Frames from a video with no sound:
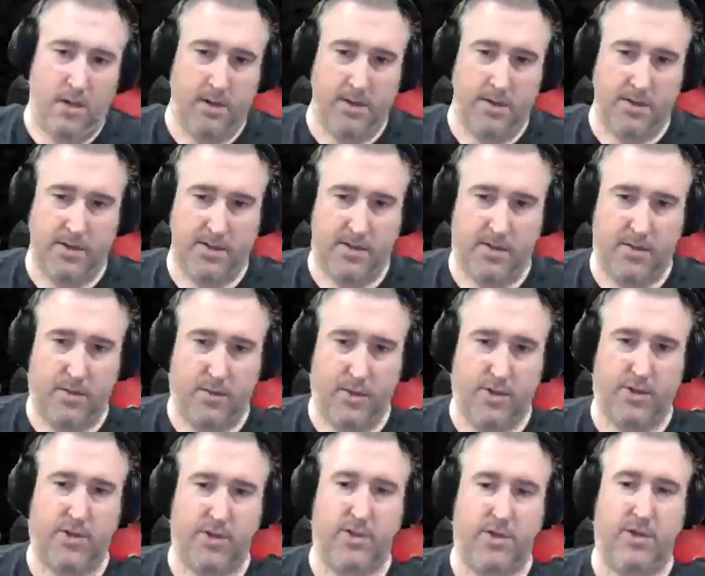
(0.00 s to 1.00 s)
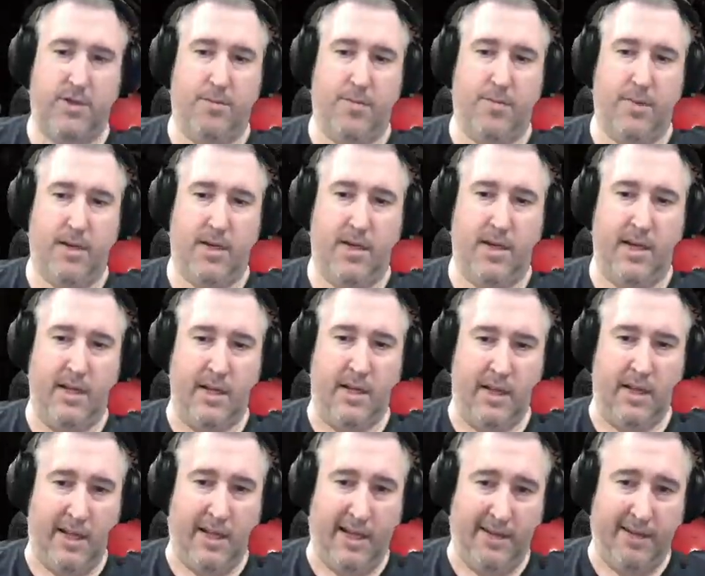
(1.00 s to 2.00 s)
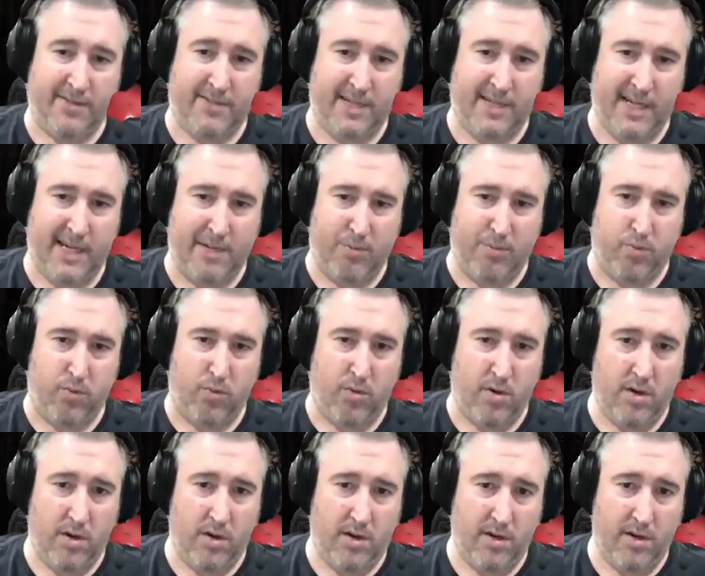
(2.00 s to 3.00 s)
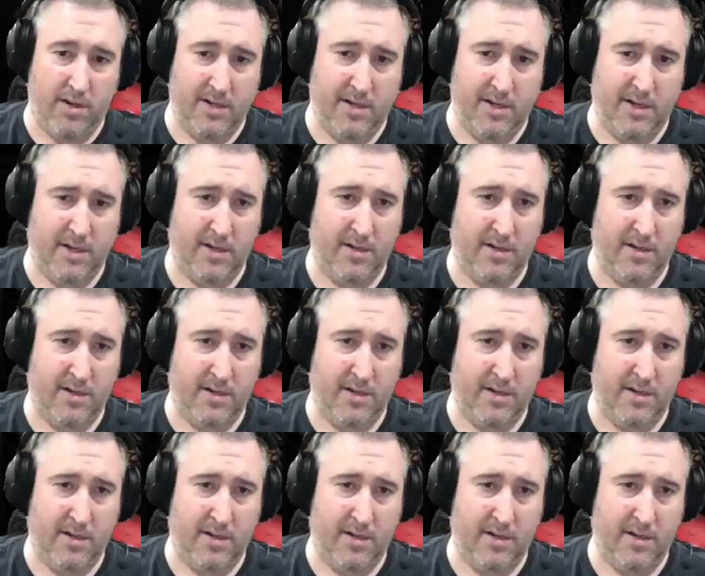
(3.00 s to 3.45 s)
Switch to my life tap wand.